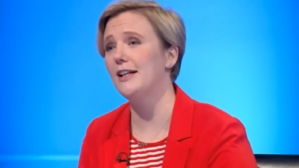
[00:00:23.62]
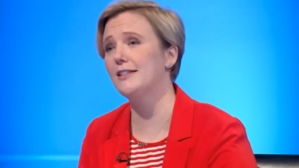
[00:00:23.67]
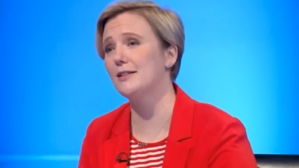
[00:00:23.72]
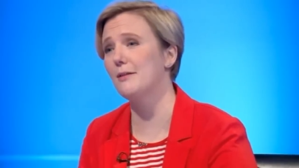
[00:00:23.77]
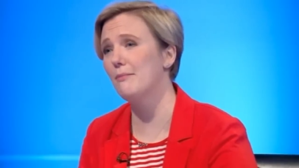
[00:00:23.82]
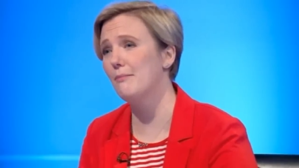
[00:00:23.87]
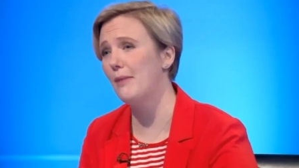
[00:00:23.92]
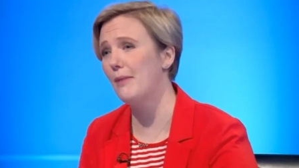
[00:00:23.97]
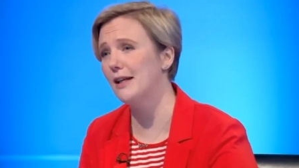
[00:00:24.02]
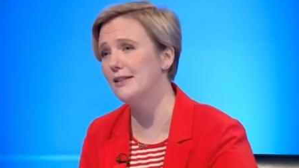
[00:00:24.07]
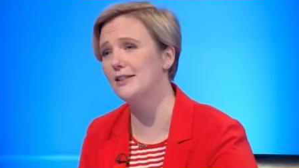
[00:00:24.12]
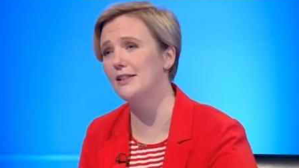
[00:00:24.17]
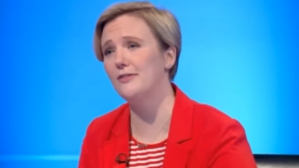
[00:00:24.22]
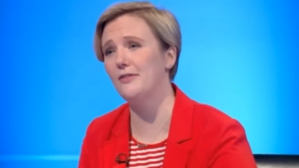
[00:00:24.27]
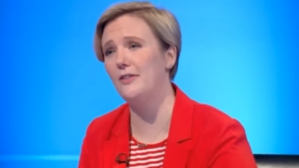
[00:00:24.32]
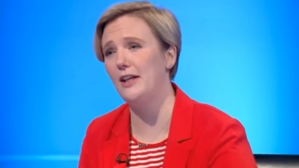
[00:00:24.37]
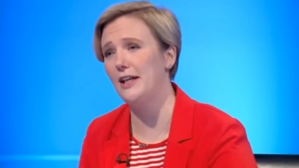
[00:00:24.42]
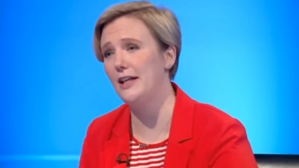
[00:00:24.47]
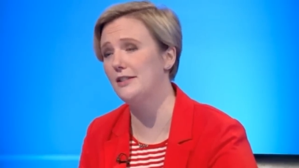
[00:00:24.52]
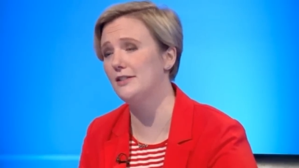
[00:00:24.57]
It's a
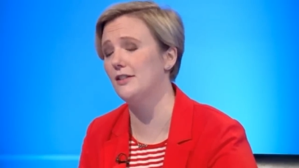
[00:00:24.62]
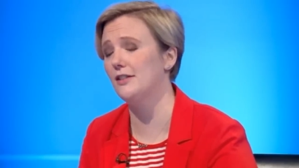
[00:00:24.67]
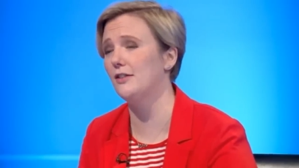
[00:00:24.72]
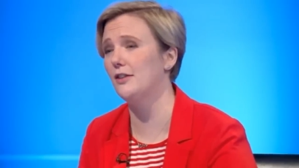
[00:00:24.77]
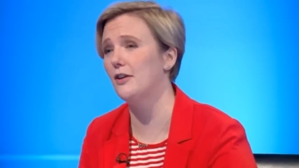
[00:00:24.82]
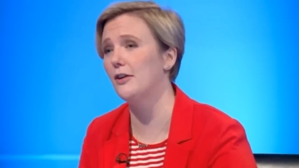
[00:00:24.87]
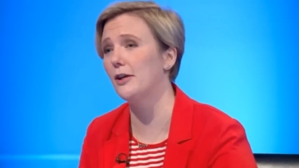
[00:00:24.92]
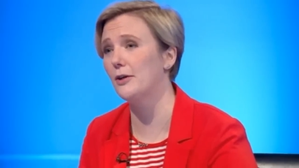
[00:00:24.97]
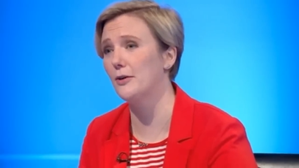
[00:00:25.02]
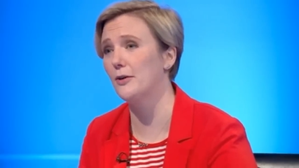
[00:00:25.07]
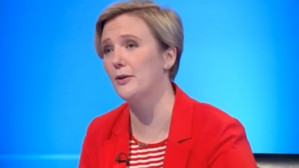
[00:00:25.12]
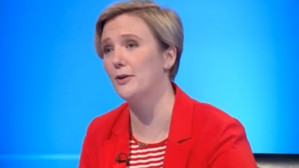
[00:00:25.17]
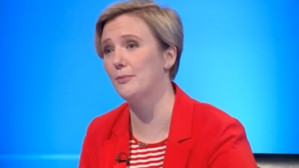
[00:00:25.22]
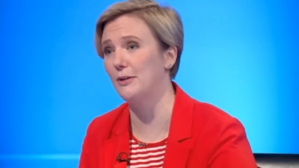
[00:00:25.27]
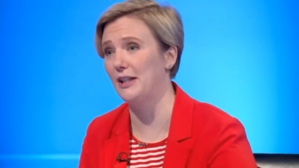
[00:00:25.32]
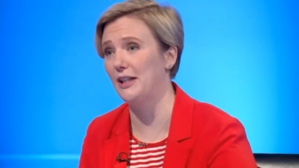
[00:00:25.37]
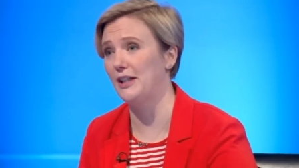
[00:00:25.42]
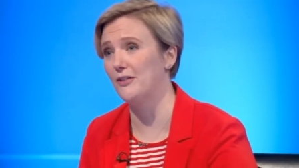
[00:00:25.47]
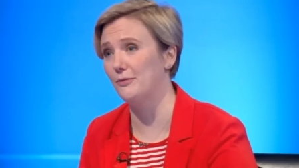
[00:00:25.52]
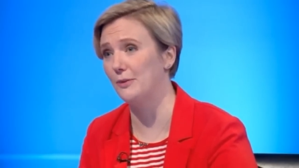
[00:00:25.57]
massive hit on our
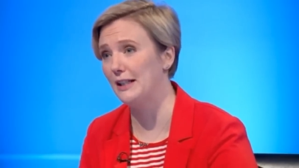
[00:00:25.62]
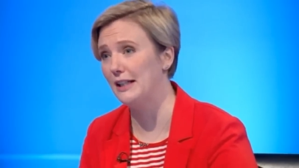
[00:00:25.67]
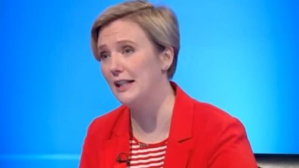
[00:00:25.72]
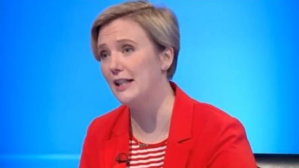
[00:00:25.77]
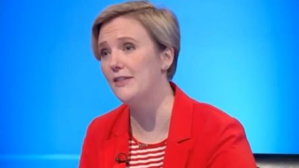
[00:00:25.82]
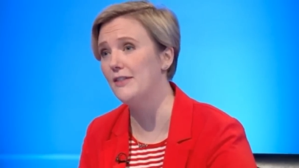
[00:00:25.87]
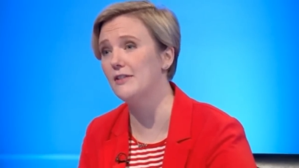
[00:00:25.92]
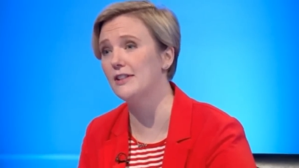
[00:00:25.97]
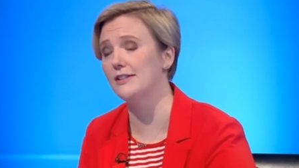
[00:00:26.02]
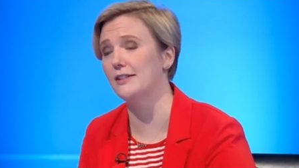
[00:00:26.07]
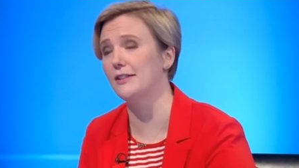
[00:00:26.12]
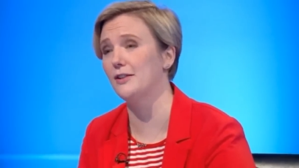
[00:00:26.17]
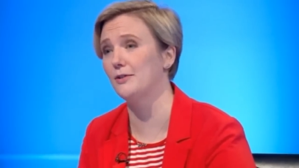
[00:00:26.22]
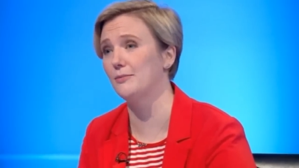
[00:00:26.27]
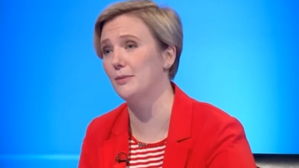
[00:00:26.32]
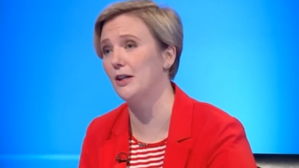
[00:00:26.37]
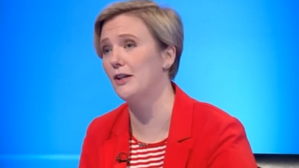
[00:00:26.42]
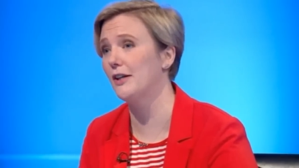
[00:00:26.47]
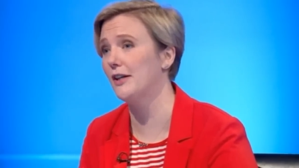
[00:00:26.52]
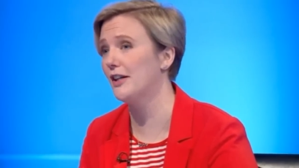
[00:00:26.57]
economy if we leave the
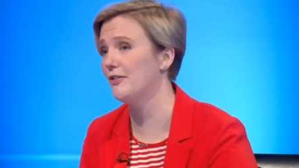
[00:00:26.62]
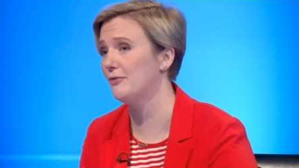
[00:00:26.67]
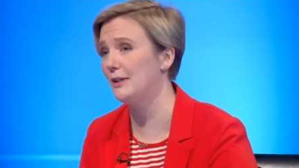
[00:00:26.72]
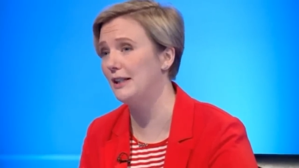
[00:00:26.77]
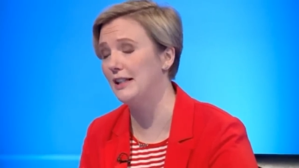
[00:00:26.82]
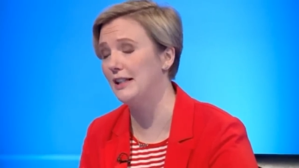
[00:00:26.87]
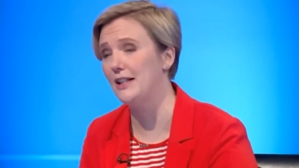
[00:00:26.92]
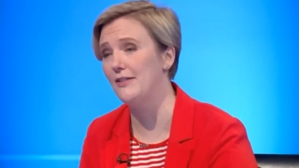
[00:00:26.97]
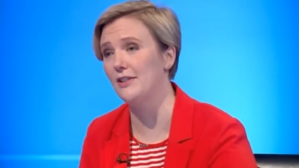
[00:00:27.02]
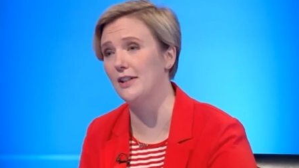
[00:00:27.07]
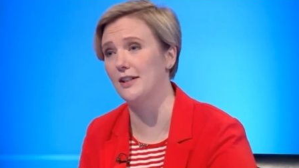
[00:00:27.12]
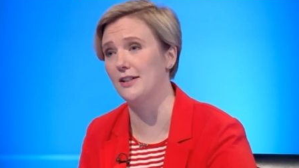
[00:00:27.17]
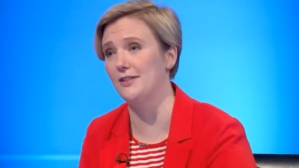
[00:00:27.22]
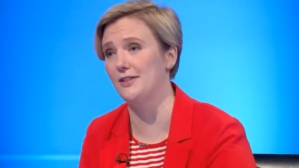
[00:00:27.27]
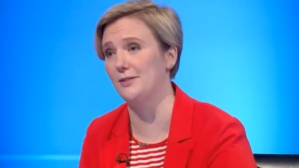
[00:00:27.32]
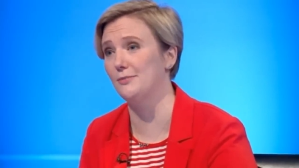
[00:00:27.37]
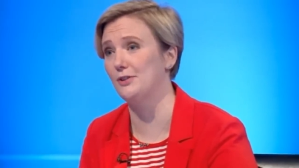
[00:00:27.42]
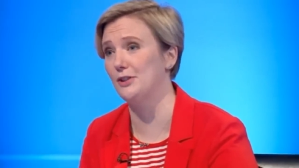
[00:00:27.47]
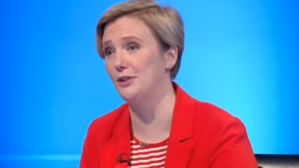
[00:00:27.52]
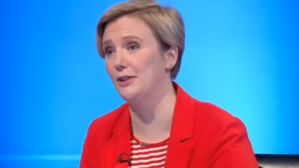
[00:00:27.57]
single market, if we leave the
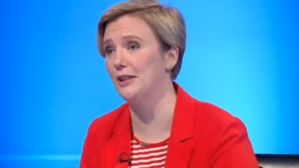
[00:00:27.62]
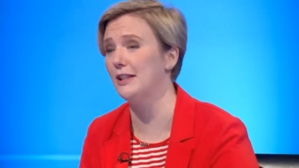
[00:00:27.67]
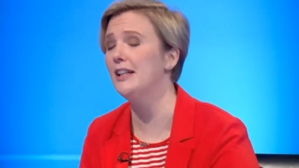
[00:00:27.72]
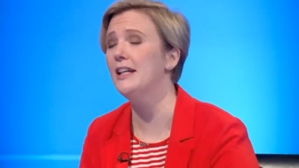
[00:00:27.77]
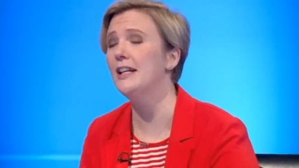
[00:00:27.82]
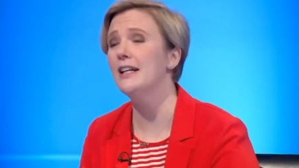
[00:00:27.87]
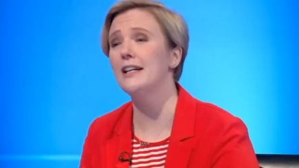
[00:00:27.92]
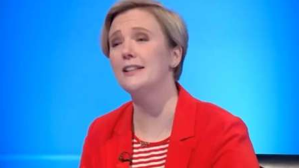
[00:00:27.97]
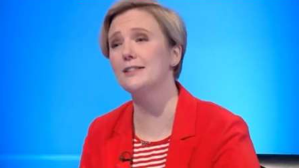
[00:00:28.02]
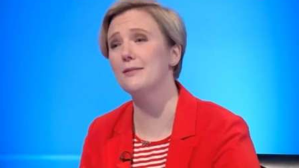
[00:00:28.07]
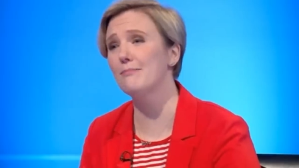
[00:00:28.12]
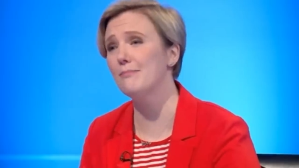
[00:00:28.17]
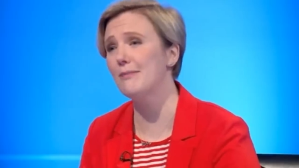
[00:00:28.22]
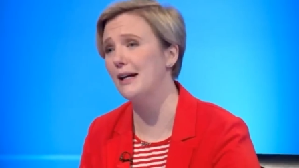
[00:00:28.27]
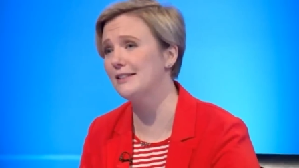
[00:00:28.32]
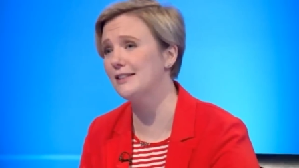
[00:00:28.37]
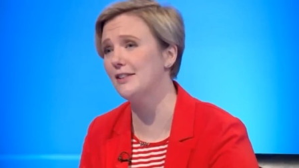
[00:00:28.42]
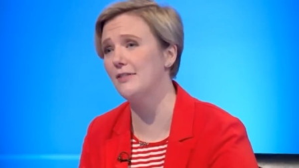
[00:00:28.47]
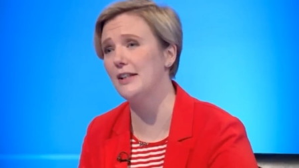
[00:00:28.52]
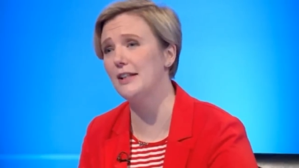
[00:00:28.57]
customs union. It's a
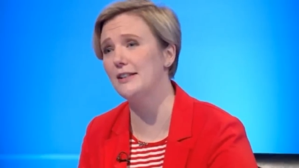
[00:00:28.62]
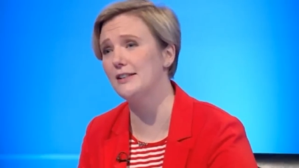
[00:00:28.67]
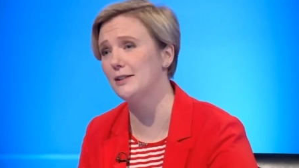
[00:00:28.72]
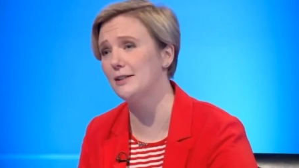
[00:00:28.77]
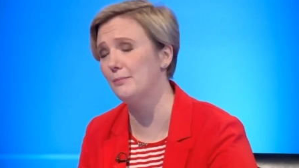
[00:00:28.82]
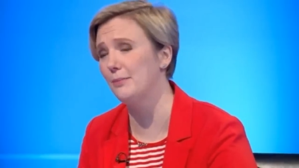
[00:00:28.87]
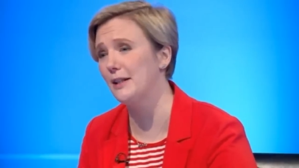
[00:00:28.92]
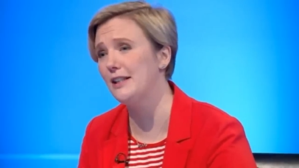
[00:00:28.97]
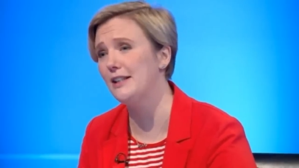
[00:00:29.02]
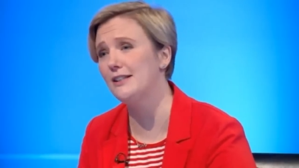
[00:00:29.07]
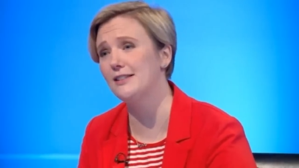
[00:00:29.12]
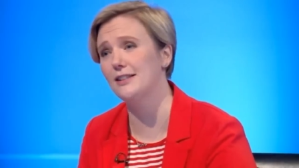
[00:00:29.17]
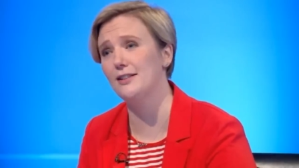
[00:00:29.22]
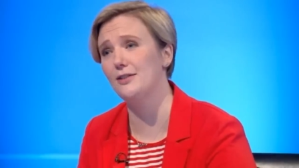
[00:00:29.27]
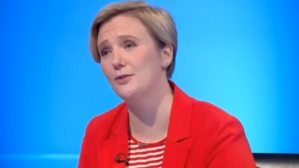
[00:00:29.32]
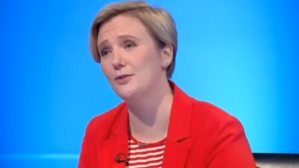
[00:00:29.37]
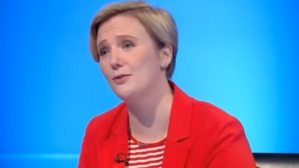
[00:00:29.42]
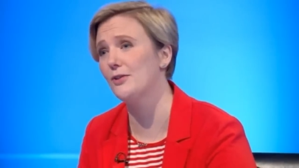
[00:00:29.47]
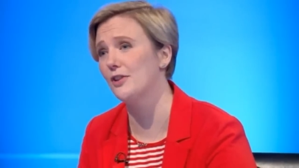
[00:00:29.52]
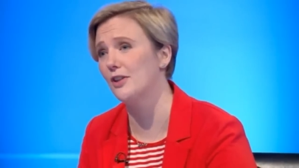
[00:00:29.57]
massive hit to peace
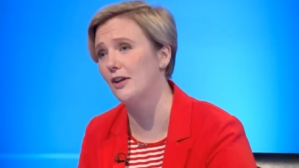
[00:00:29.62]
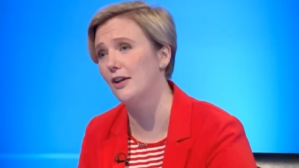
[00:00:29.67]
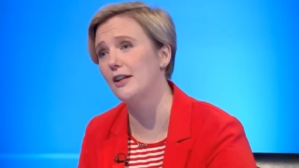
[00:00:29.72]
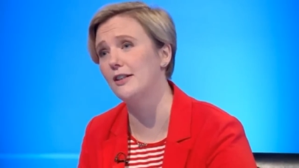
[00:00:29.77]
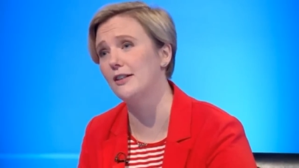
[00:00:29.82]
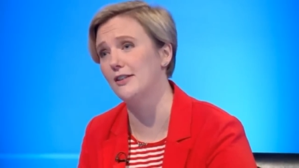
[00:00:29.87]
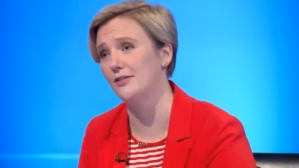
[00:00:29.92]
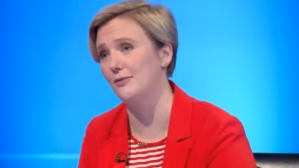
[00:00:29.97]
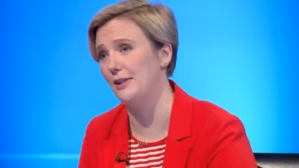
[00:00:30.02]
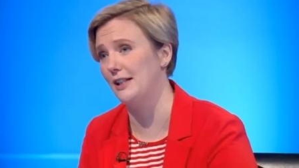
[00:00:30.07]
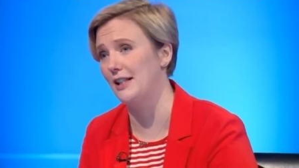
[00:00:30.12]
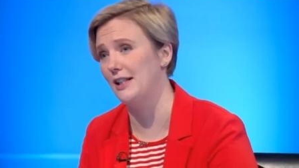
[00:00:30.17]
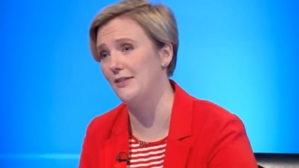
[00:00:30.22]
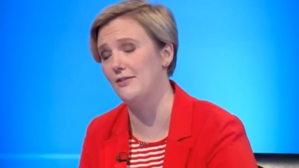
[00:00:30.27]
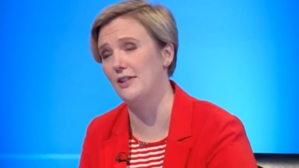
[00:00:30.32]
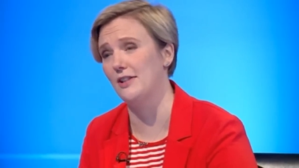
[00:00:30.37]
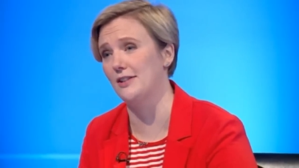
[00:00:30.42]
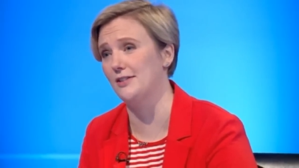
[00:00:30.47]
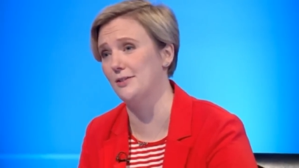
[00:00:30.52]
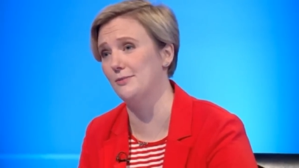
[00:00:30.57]
in Northern Ireland if we
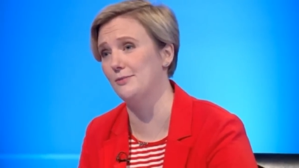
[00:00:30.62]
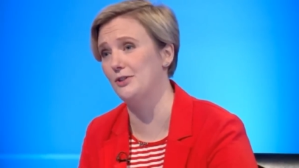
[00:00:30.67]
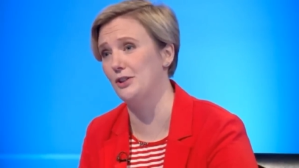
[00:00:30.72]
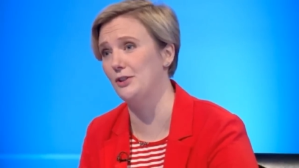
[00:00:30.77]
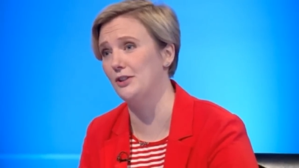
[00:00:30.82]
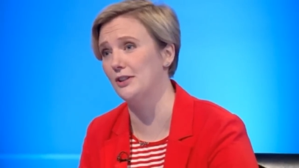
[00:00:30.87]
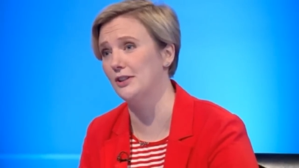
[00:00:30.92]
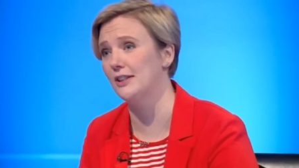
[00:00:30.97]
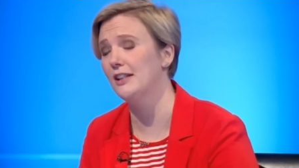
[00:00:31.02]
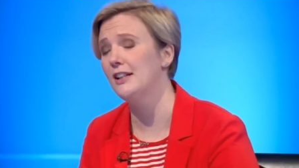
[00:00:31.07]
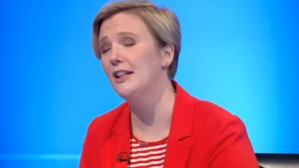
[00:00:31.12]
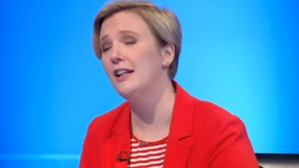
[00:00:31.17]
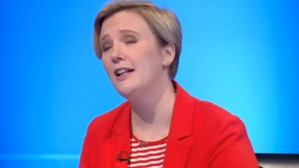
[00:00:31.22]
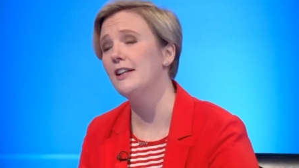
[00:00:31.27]
leave the customs union.